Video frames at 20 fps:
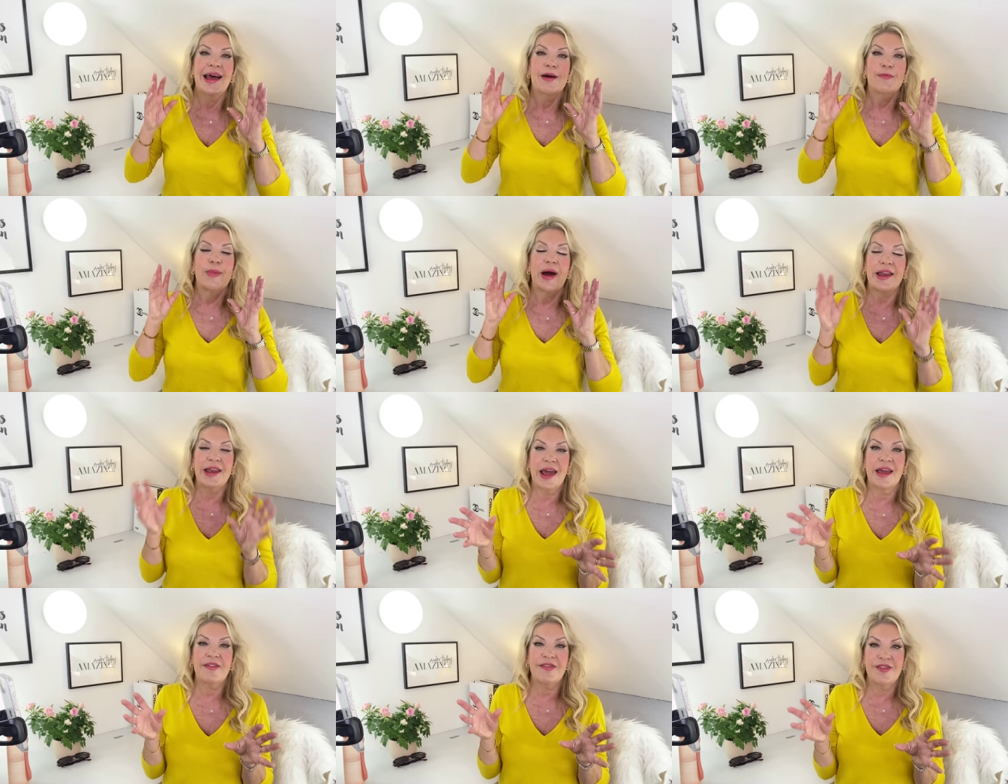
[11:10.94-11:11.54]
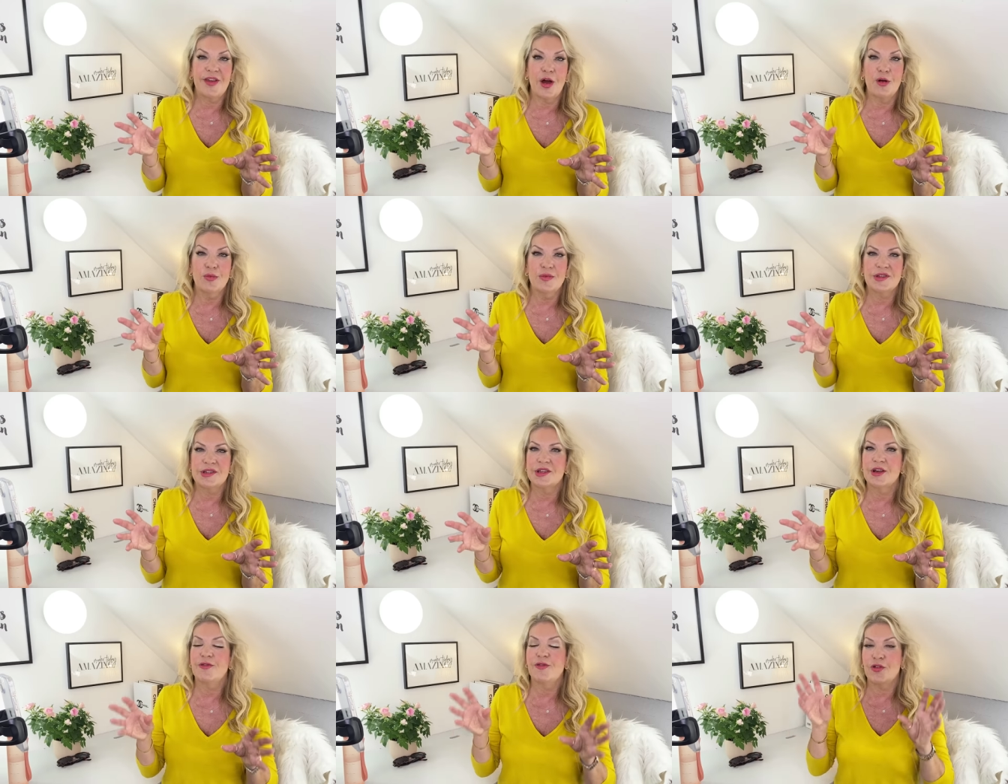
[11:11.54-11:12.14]
My next
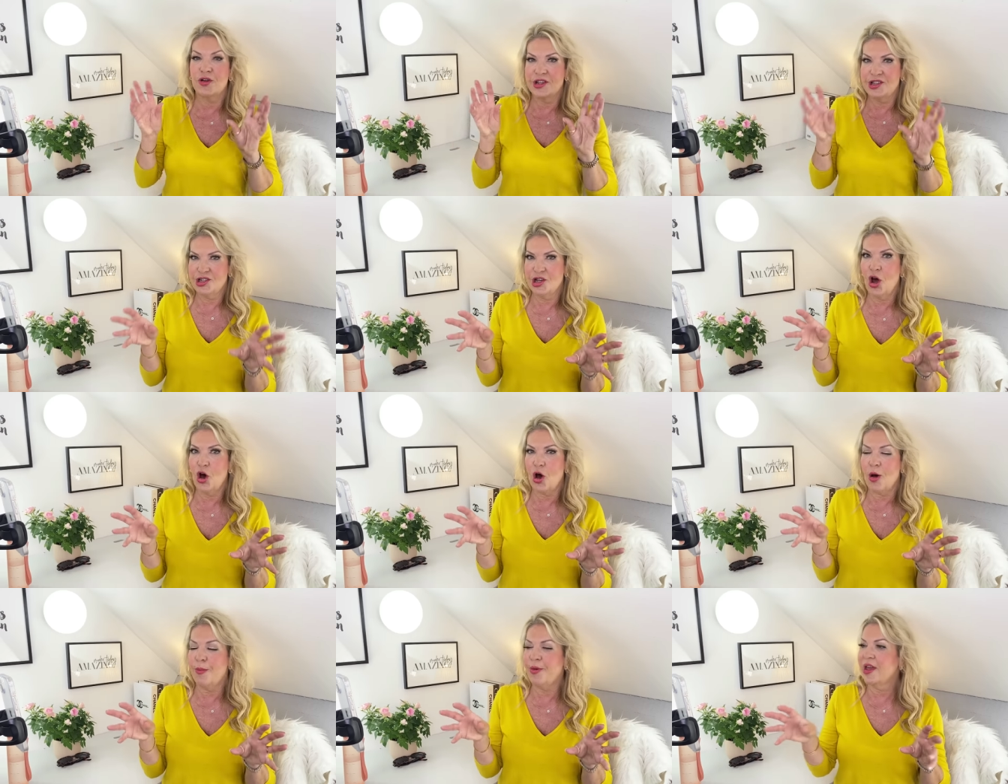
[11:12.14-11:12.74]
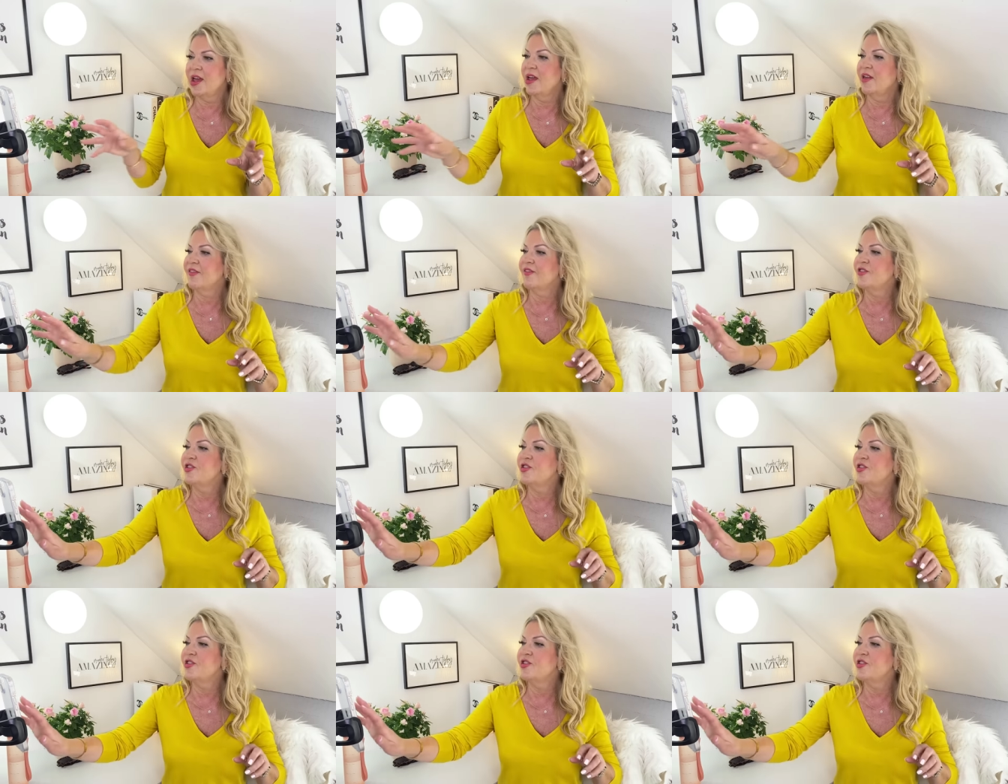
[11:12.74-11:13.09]
don't for a top is